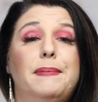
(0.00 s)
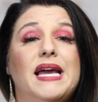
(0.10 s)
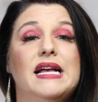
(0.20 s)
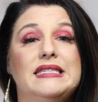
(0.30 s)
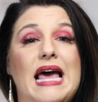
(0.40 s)

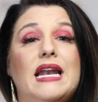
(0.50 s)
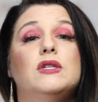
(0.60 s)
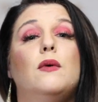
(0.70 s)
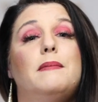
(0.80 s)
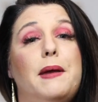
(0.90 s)
because that
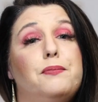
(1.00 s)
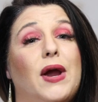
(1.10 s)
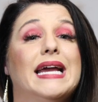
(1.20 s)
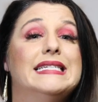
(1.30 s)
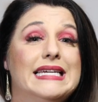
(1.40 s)
is what my
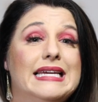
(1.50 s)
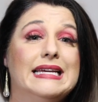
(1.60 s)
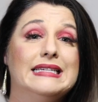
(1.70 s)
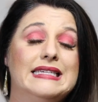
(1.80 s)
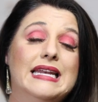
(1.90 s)
brand is.